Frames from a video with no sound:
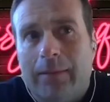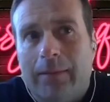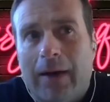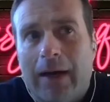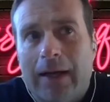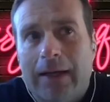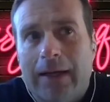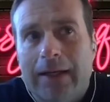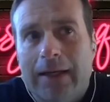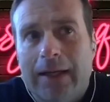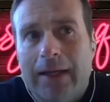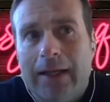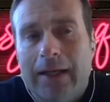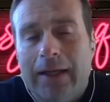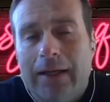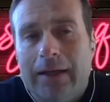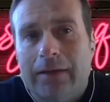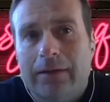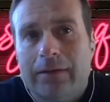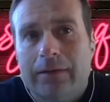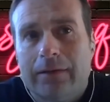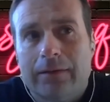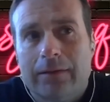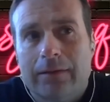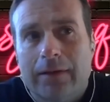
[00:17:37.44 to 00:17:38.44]
might
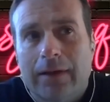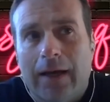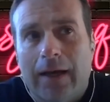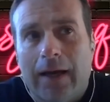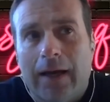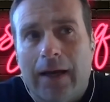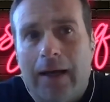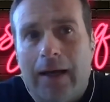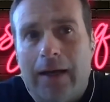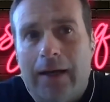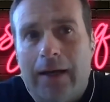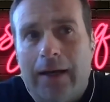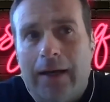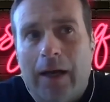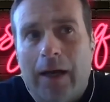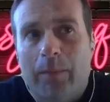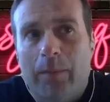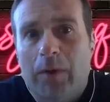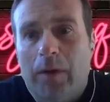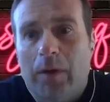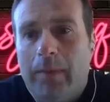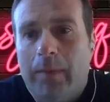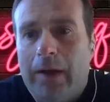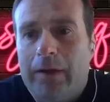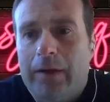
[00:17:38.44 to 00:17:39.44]
need a
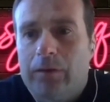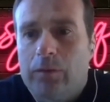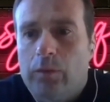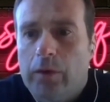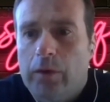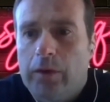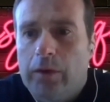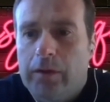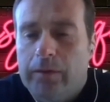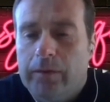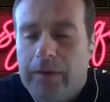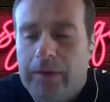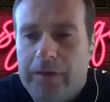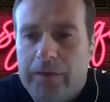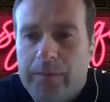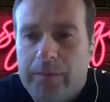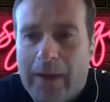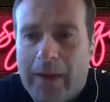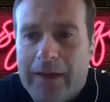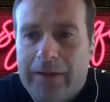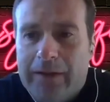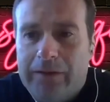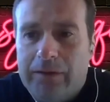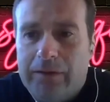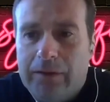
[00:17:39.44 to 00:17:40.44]
couple of months worth of
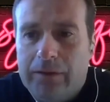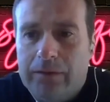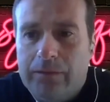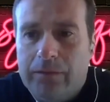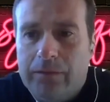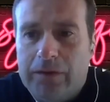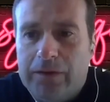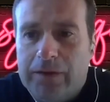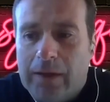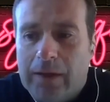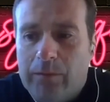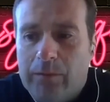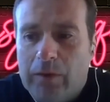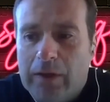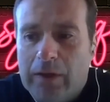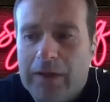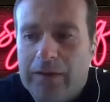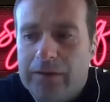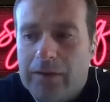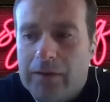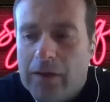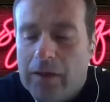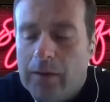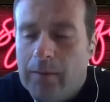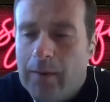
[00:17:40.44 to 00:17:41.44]
expenses for some
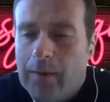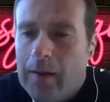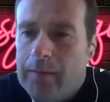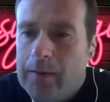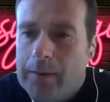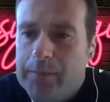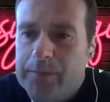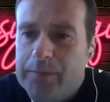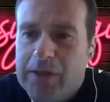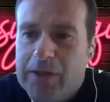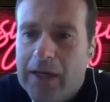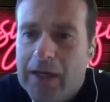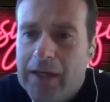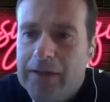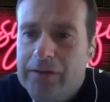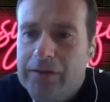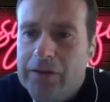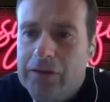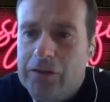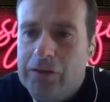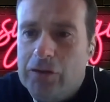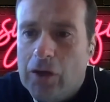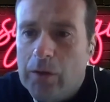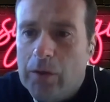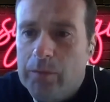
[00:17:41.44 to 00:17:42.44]
reason. Maybe I'm
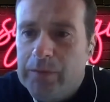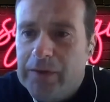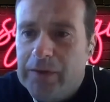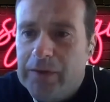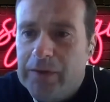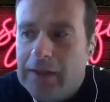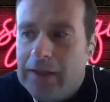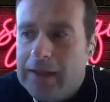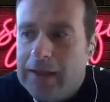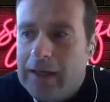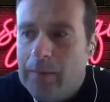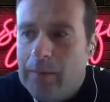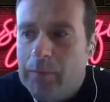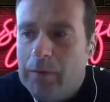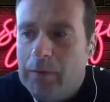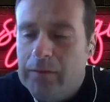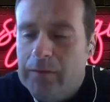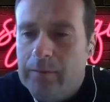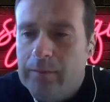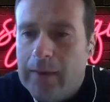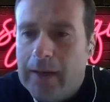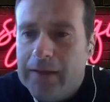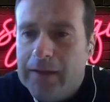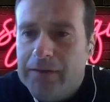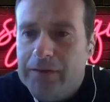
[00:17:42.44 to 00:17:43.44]
changing jobs in a couple
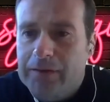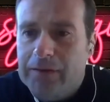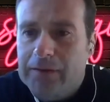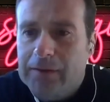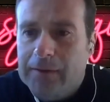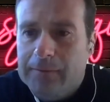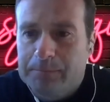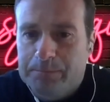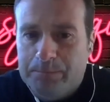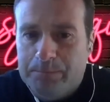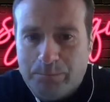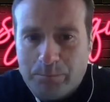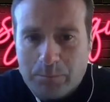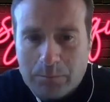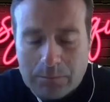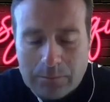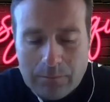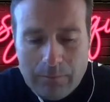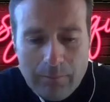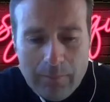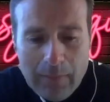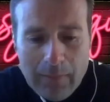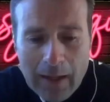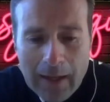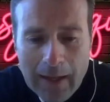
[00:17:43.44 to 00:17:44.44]
of months,
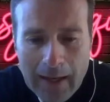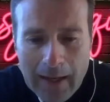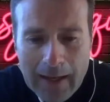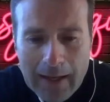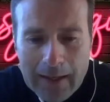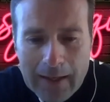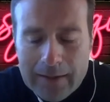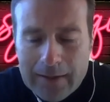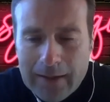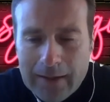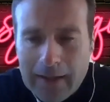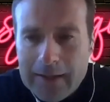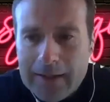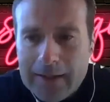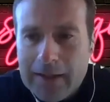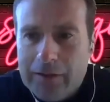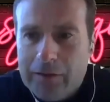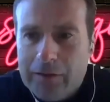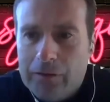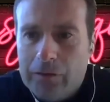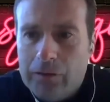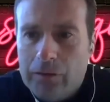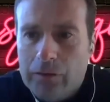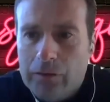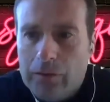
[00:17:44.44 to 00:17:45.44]
and I
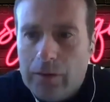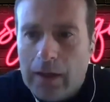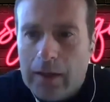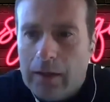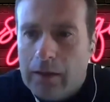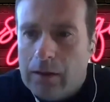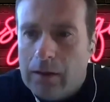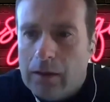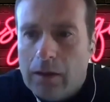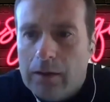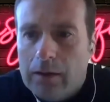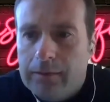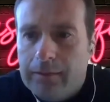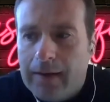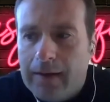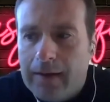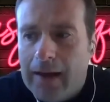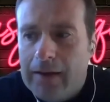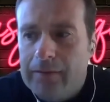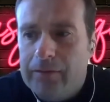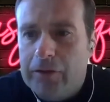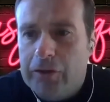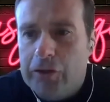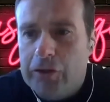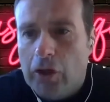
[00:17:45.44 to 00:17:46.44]
don't know if I
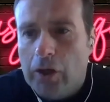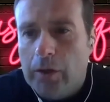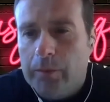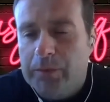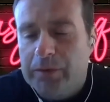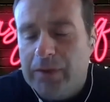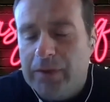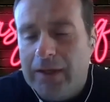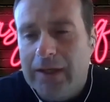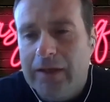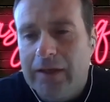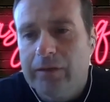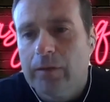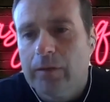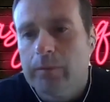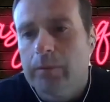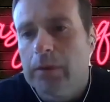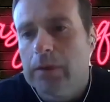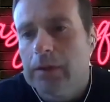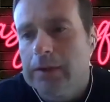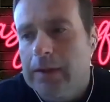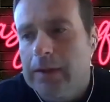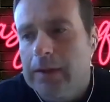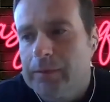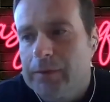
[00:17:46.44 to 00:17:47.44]
have a job, so I need to
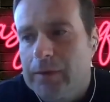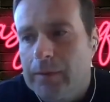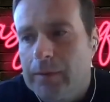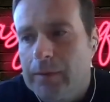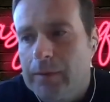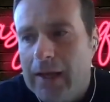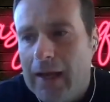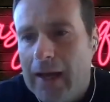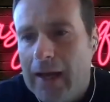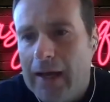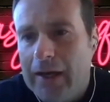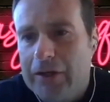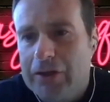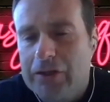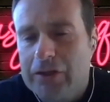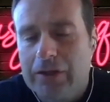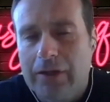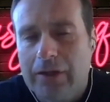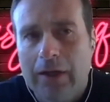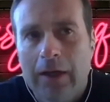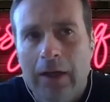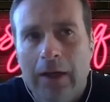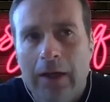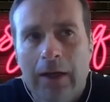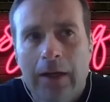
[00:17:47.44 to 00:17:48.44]
build up some
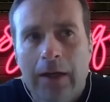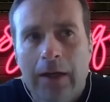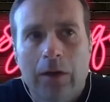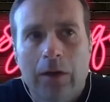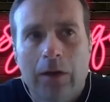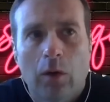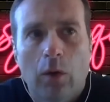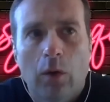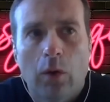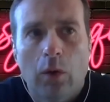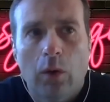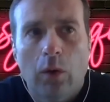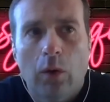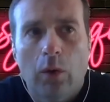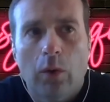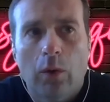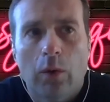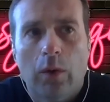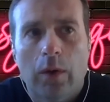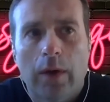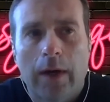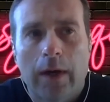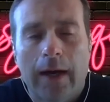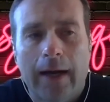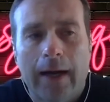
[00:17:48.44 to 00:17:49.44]
cash,
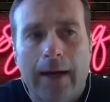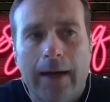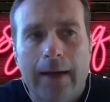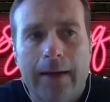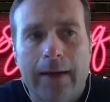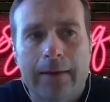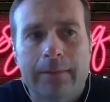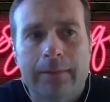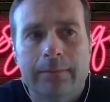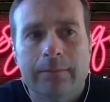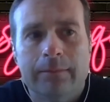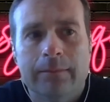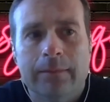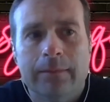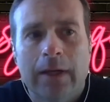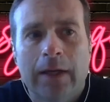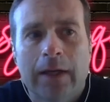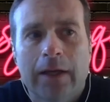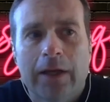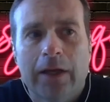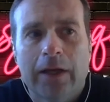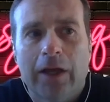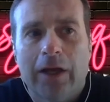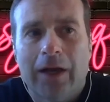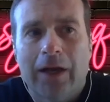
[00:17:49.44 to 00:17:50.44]
or
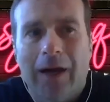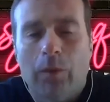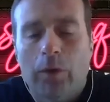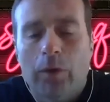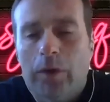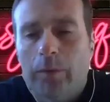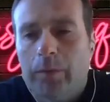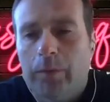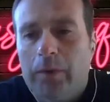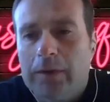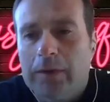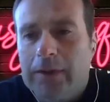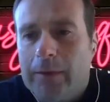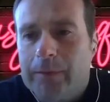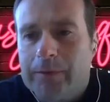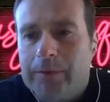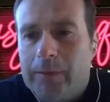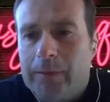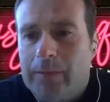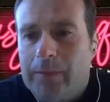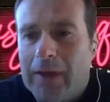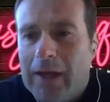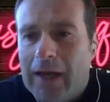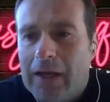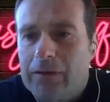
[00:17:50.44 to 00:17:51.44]
I want to build up
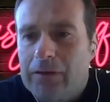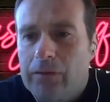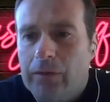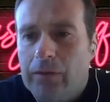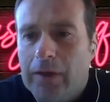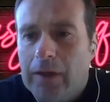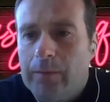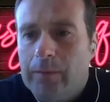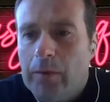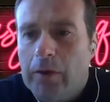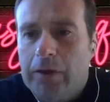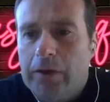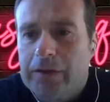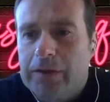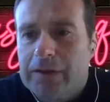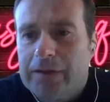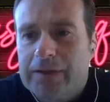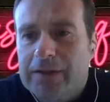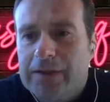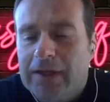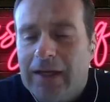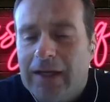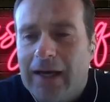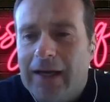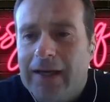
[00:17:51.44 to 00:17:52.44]
some cash for an
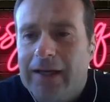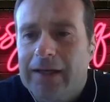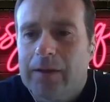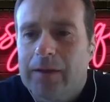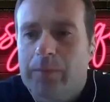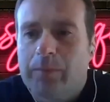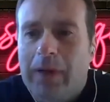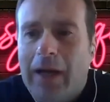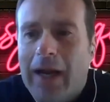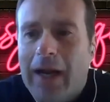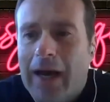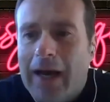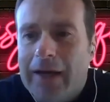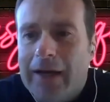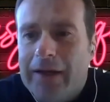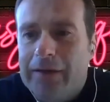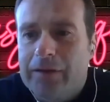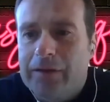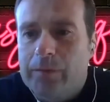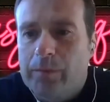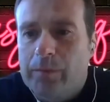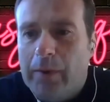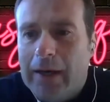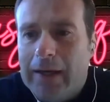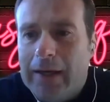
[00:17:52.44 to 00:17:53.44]
emergency, like an
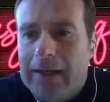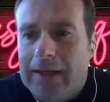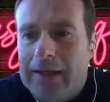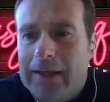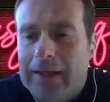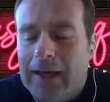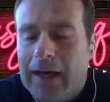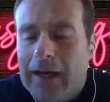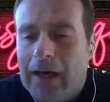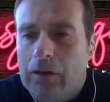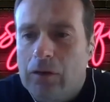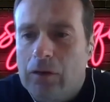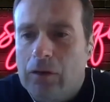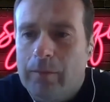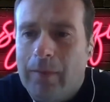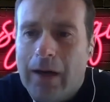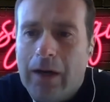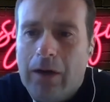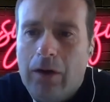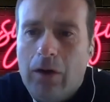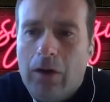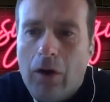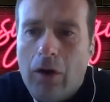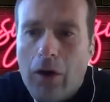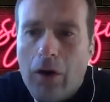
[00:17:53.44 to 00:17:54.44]
appliance breaking down or
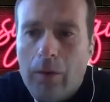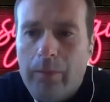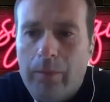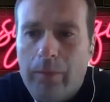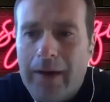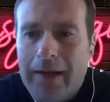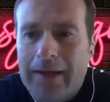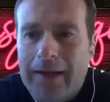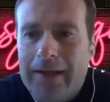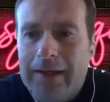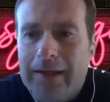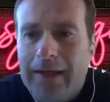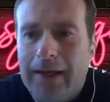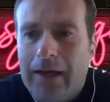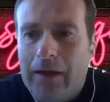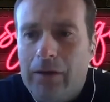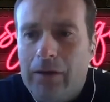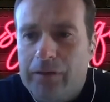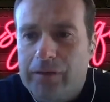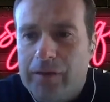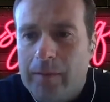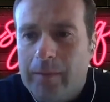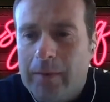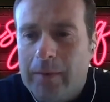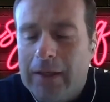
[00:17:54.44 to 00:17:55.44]
my car breaking down
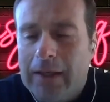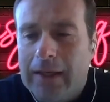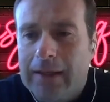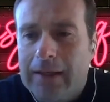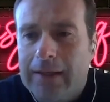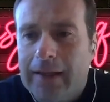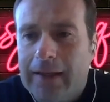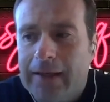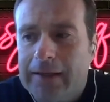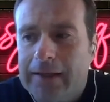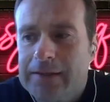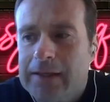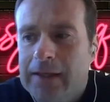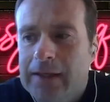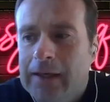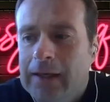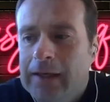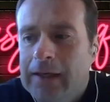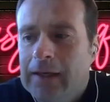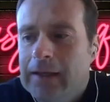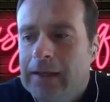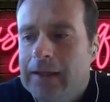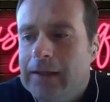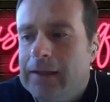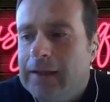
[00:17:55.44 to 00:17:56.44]
or something like that.
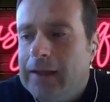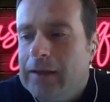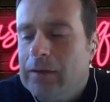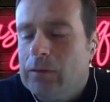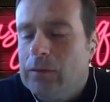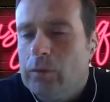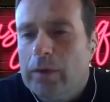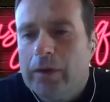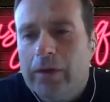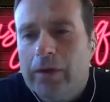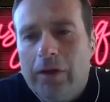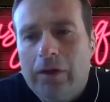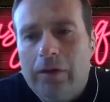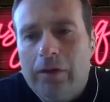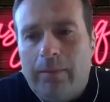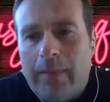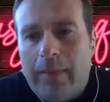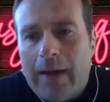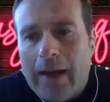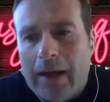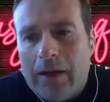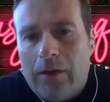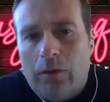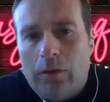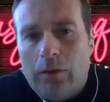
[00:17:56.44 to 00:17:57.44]
Then whether you're a
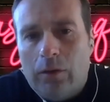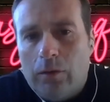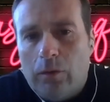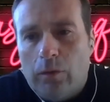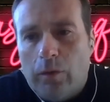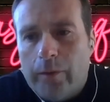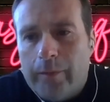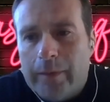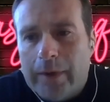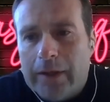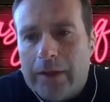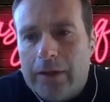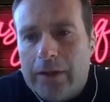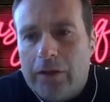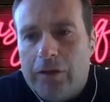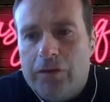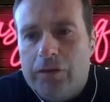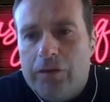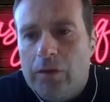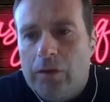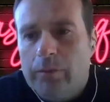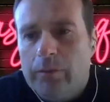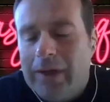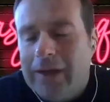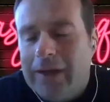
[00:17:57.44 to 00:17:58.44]
man or a woman, you
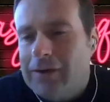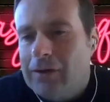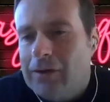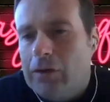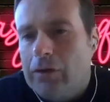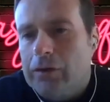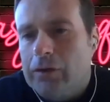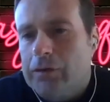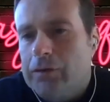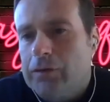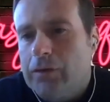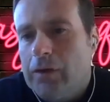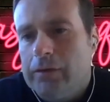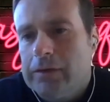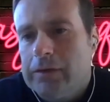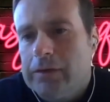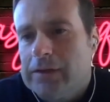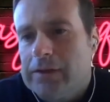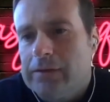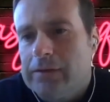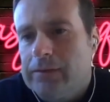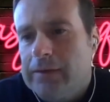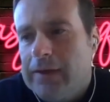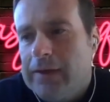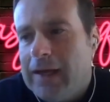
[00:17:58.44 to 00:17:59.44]
should be in a
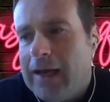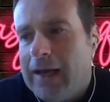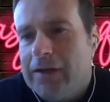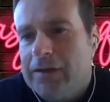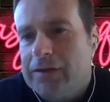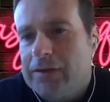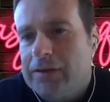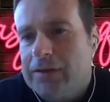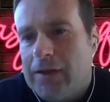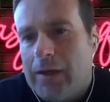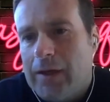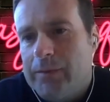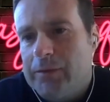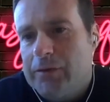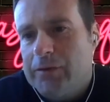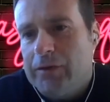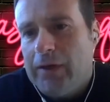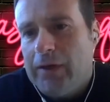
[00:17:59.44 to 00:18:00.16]
conservative cash type